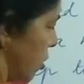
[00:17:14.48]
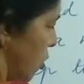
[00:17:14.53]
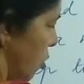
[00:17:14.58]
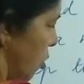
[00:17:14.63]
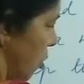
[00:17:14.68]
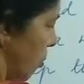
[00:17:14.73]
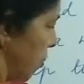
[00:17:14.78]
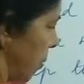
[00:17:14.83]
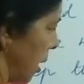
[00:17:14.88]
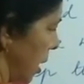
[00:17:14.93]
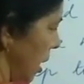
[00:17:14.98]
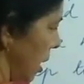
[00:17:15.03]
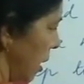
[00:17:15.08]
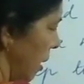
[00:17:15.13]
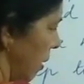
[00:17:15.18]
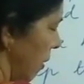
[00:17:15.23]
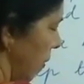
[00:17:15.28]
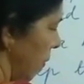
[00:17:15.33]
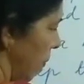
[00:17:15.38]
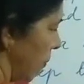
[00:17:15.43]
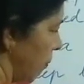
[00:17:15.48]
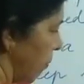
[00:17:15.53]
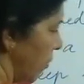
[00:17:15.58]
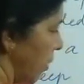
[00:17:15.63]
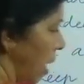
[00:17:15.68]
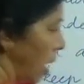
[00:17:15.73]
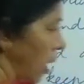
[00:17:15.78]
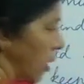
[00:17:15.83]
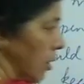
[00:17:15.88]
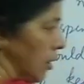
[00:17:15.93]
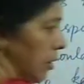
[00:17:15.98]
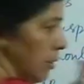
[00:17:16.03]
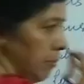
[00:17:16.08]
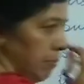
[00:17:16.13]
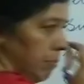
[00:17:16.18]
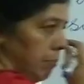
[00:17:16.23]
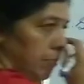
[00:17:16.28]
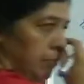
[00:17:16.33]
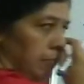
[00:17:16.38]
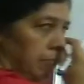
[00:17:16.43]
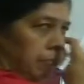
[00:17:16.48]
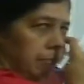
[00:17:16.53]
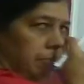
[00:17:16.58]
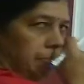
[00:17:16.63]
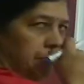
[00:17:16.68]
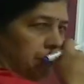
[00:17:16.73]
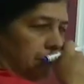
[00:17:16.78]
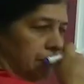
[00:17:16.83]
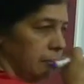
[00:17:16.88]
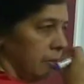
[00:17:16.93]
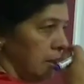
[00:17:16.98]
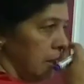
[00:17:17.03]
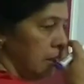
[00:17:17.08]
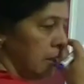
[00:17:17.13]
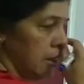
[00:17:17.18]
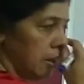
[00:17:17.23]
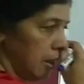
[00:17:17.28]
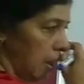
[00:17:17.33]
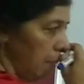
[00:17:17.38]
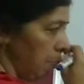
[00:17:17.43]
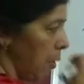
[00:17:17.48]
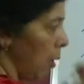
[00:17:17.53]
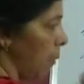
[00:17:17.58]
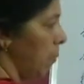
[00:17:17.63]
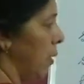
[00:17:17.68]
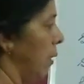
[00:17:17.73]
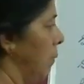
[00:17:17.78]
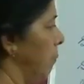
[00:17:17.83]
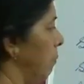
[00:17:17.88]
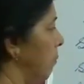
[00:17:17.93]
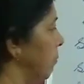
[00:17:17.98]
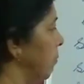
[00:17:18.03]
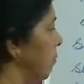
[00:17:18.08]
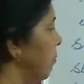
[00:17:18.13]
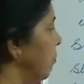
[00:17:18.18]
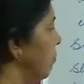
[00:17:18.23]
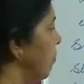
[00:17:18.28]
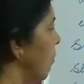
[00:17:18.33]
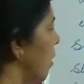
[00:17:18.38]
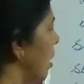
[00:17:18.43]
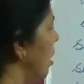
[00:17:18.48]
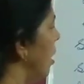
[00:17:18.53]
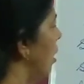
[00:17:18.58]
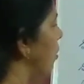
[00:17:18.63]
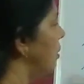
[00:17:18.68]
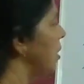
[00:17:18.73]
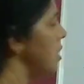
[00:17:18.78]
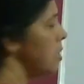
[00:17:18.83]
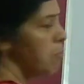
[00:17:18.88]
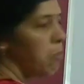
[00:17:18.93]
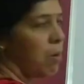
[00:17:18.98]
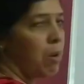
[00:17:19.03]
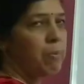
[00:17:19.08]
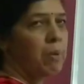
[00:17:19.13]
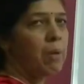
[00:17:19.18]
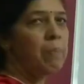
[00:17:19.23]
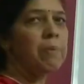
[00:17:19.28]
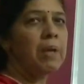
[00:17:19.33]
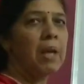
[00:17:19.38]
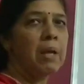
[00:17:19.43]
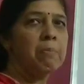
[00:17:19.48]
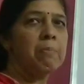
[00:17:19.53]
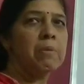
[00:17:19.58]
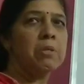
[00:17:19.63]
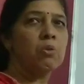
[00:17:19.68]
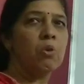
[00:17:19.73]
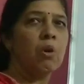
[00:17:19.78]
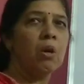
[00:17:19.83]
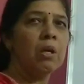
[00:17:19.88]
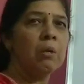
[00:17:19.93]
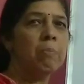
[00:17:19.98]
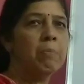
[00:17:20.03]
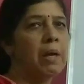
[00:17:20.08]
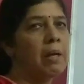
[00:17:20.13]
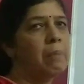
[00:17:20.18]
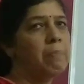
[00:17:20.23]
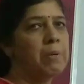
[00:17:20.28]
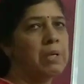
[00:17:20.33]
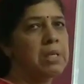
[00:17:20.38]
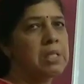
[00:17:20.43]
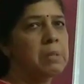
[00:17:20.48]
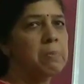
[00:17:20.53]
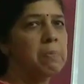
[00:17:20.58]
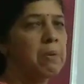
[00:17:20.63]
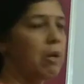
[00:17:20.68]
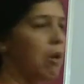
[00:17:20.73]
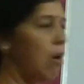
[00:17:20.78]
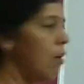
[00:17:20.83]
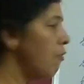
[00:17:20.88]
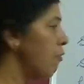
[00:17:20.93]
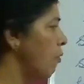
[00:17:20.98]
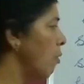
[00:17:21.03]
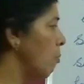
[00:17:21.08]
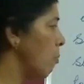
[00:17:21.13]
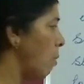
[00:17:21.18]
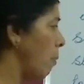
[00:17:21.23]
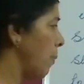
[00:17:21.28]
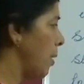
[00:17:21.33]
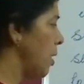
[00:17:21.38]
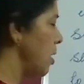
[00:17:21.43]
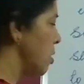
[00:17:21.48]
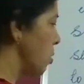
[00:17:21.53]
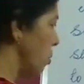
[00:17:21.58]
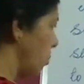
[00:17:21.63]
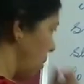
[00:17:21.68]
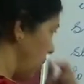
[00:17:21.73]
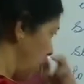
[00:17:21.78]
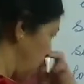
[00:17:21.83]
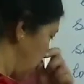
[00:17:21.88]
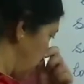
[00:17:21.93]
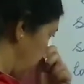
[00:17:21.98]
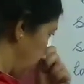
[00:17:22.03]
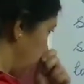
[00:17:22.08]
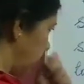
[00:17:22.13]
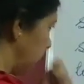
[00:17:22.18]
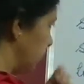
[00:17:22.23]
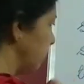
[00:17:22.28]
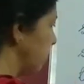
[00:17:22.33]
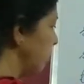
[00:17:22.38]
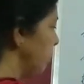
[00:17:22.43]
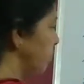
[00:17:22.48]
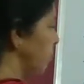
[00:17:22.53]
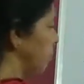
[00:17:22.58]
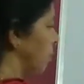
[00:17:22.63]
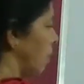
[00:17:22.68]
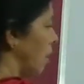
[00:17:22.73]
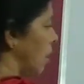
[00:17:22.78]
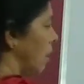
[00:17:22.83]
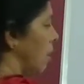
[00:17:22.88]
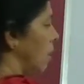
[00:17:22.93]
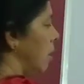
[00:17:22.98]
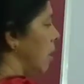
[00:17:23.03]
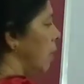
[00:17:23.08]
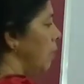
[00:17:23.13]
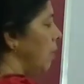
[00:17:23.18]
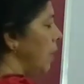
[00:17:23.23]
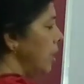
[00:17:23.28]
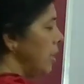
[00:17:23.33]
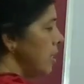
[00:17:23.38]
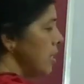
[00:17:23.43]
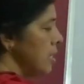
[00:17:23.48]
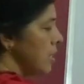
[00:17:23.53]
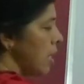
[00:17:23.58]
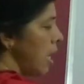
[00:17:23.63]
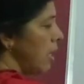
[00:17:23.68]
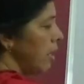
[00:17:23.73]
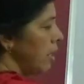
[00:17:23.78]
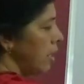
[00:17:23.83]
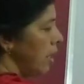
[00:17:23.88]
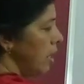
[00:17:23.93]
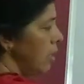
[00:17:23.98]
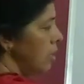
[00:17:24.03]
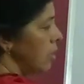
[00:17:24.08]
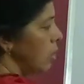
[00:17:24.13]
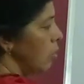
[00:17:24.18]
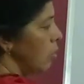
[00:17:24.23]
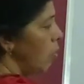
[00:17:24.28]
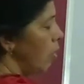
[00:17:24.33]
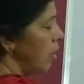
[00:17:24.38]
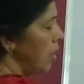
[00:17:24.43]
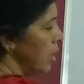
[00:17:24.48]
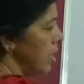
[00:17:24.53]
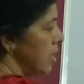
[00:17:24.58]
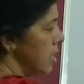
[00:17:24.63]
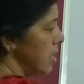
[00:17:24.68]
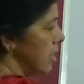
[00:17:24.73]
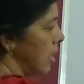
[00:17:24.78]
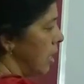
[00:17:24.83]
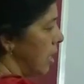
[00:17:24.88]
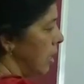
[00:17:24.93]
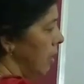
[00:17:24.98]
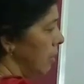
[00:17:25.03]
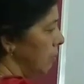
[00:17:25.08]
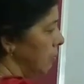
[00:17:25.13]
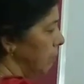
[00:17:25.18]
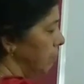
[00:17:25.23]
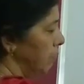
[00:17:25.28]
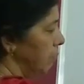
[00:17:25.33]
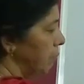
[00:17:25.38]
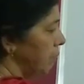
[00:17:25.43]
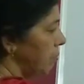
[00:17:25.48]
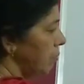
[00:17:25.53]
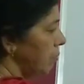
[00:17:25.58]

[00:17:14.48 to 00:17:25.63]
has to be hung. This is the problem. Now this problem can be solved by principle of moments only. Now let us calculate what is the